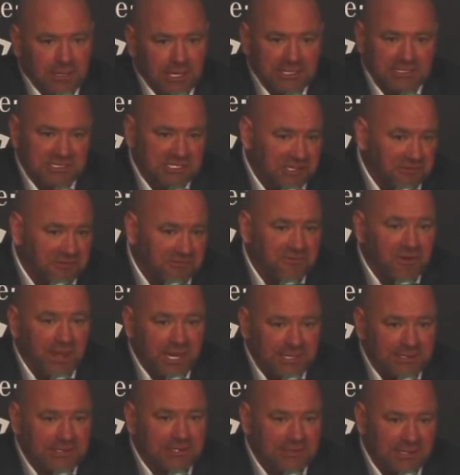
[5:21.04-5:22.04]
It's the
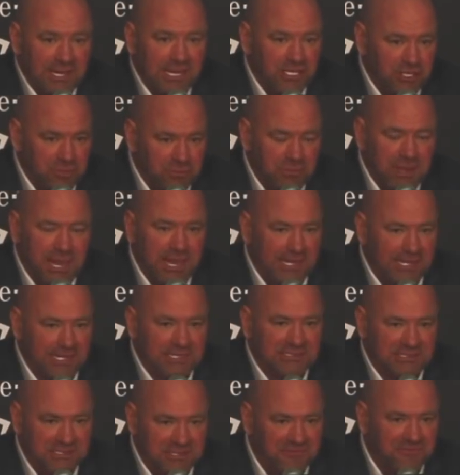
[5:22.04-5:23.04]
fight that you make.
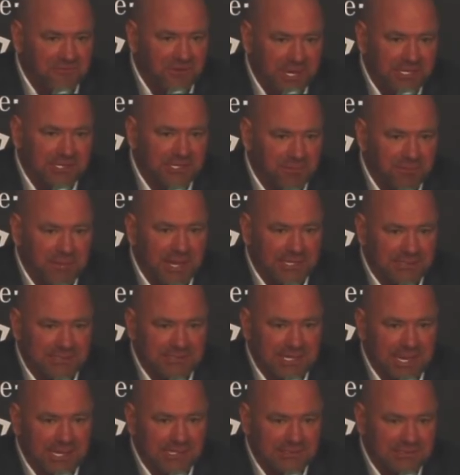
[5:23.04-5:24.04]
It's the fight that makes
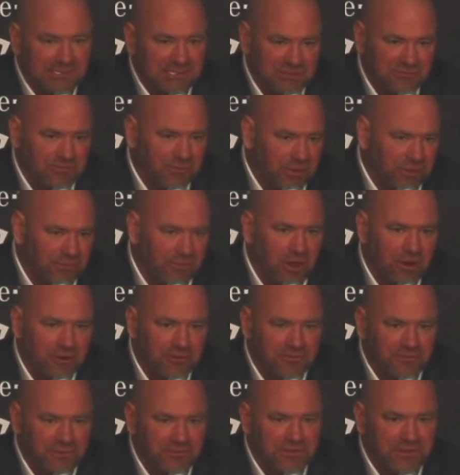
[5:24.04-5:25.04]
sense. It's for the
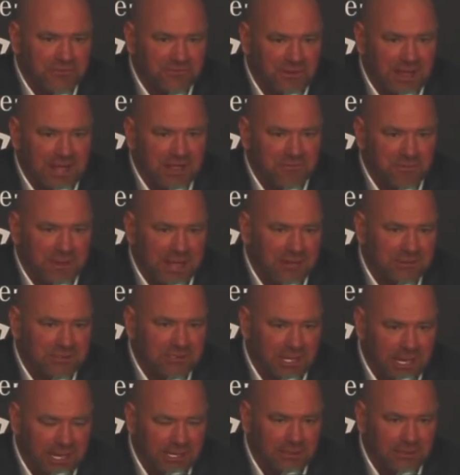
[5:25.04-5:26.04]

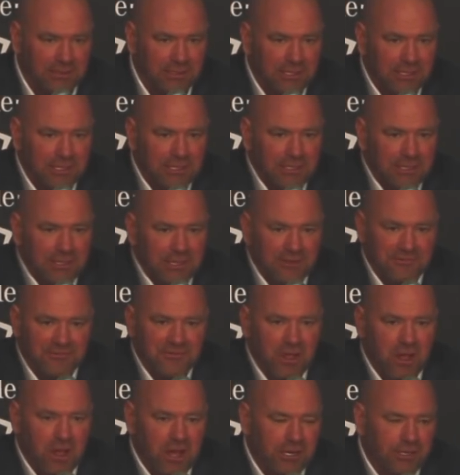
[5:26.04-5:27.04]
155-pound title.
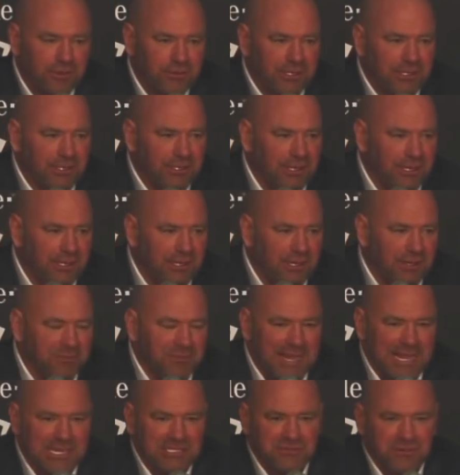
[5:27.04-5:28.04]
If Conor and
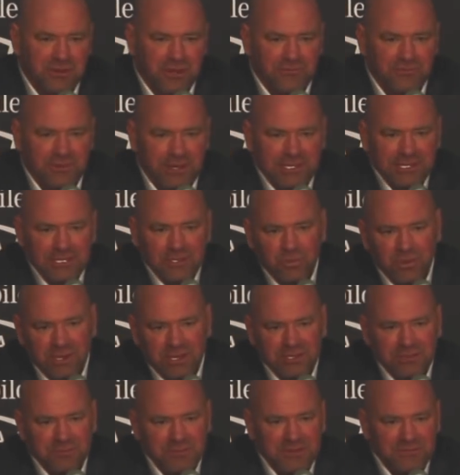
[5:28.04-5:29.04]
Masvidal fight, neither one
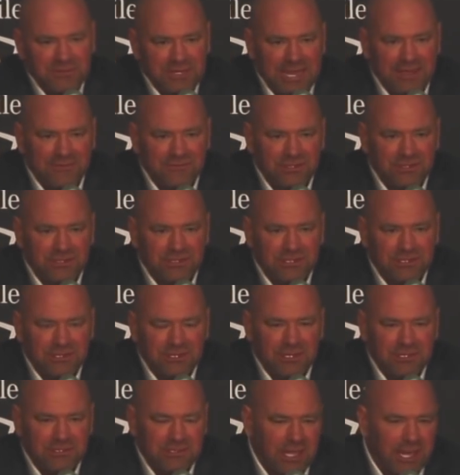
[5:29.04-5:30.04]
of them even have
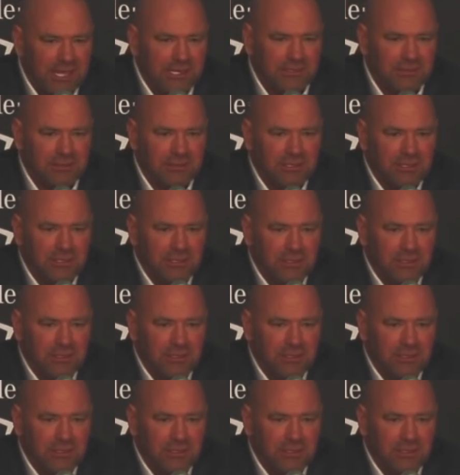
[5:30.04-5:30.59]
a title.